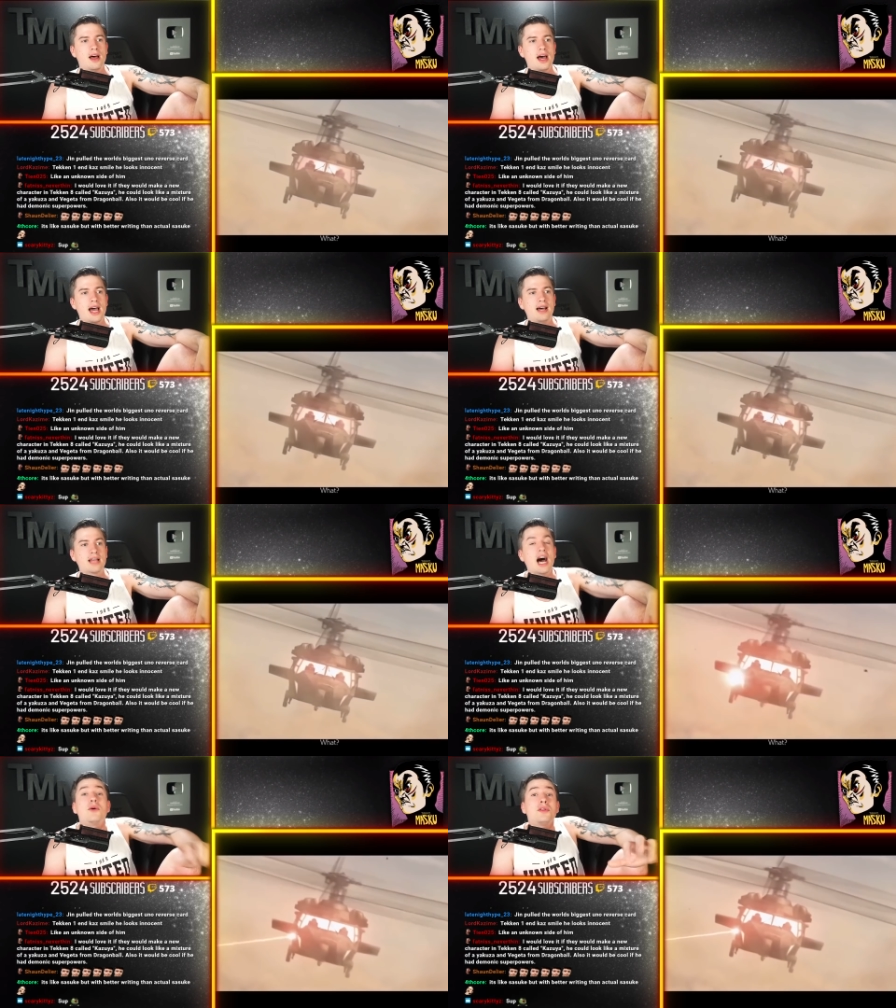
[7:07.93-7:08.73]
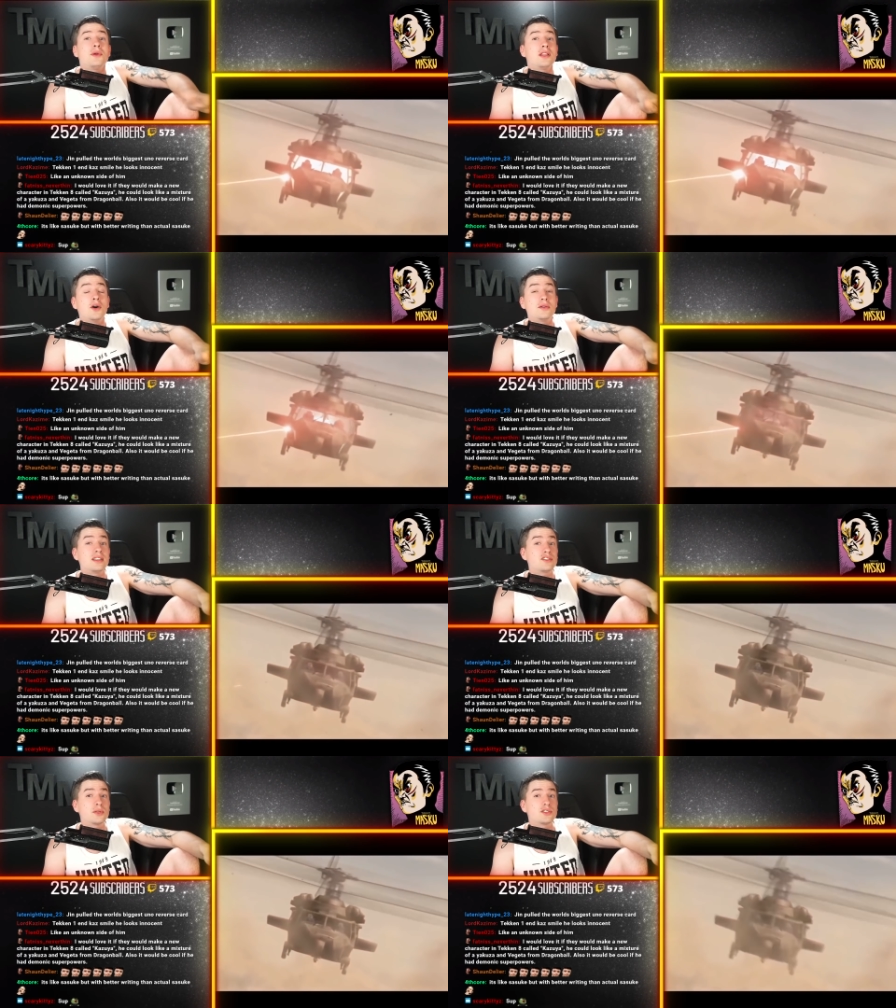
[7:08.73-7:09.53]
And how do we know
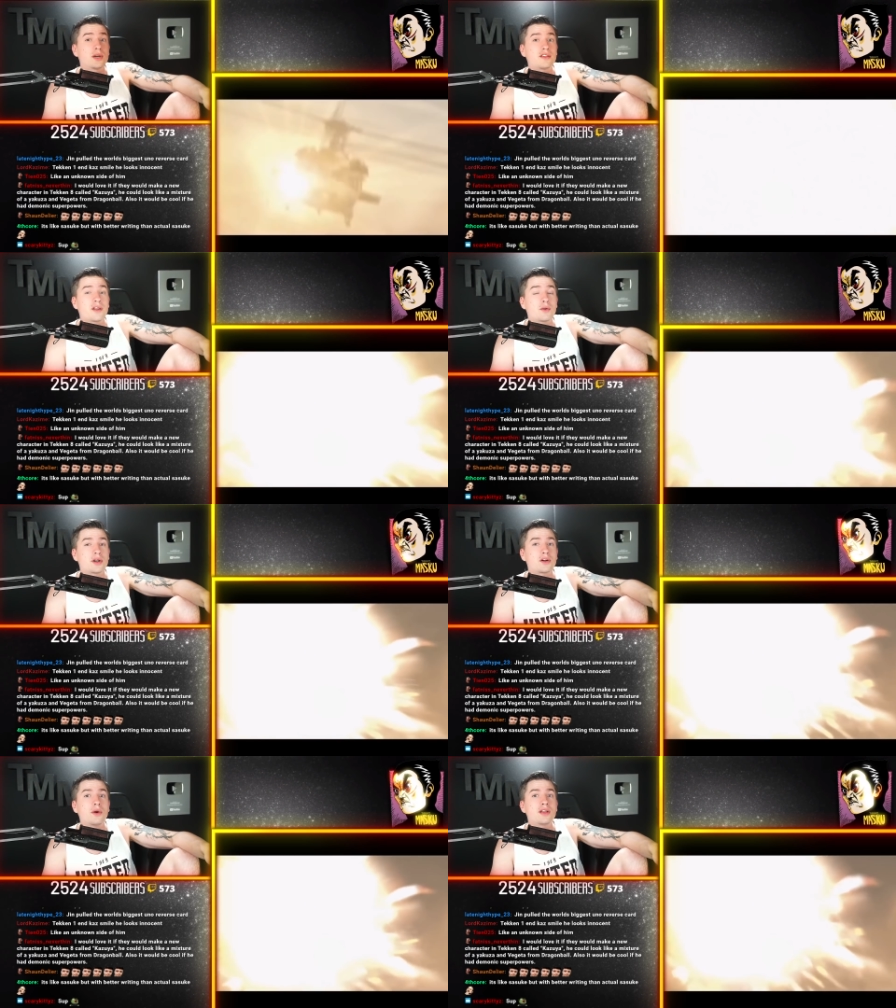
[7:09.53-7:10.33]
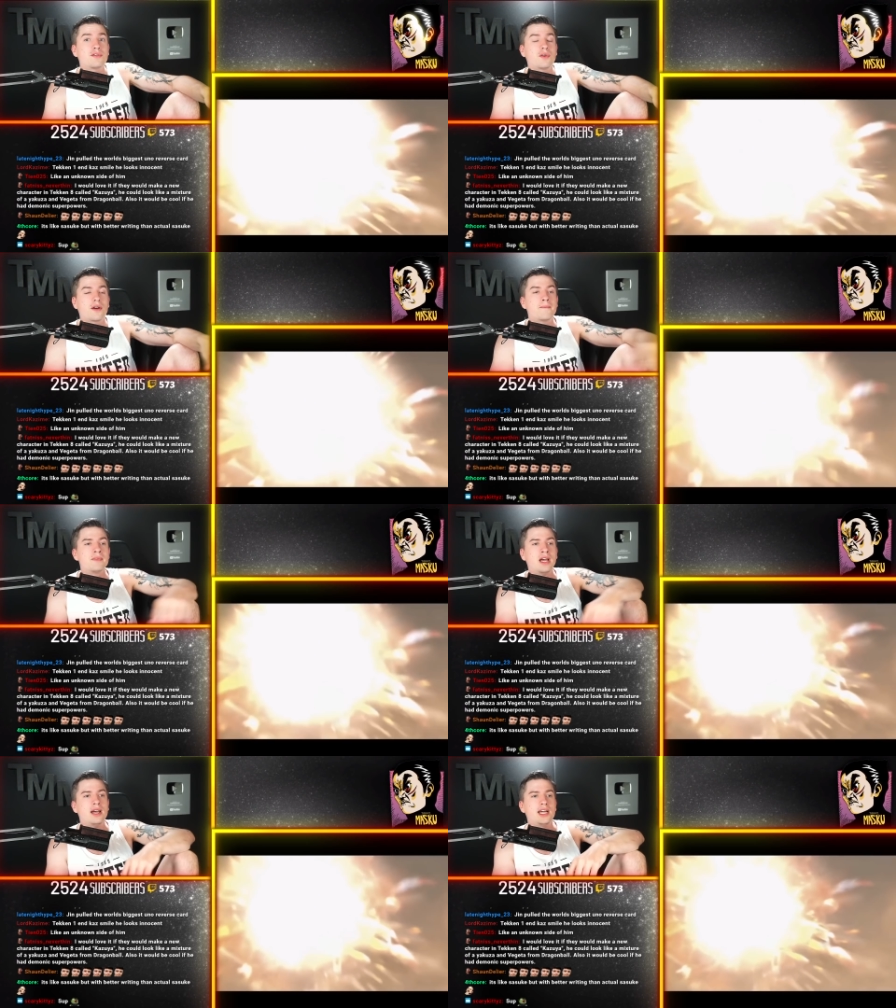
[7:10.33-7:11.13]
this was what they were going for?
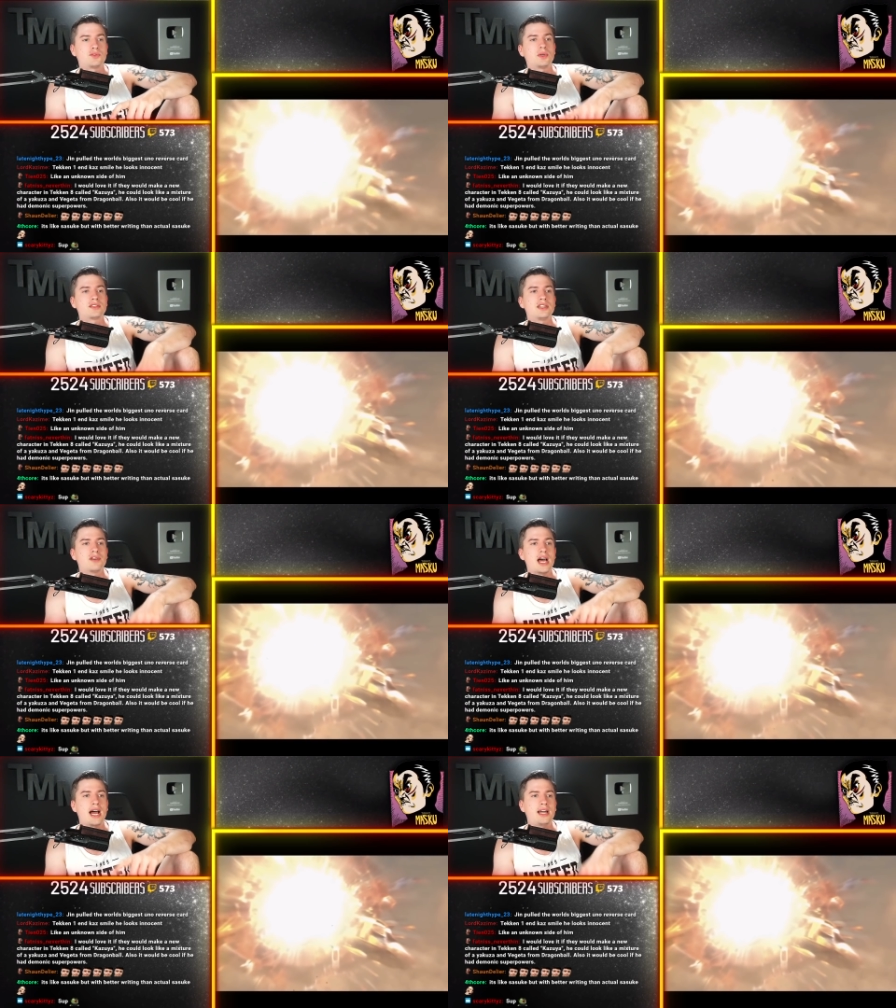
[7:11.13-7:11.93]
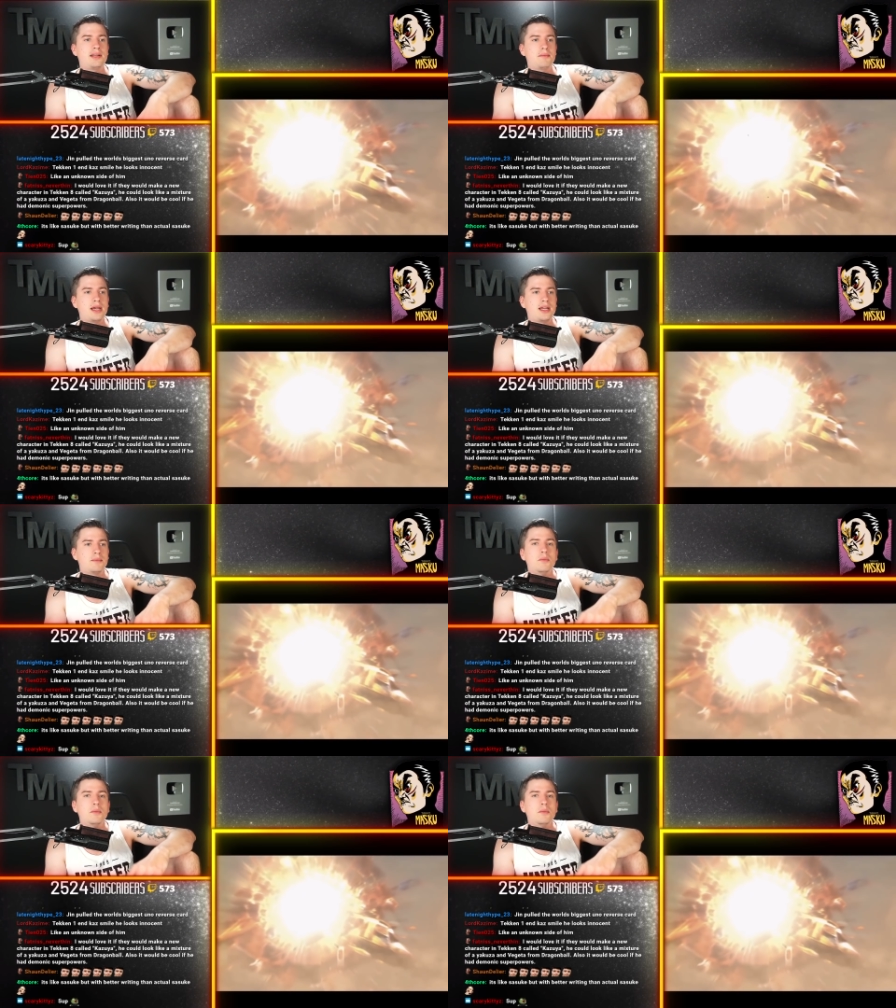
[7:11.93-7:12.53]
It was in the anime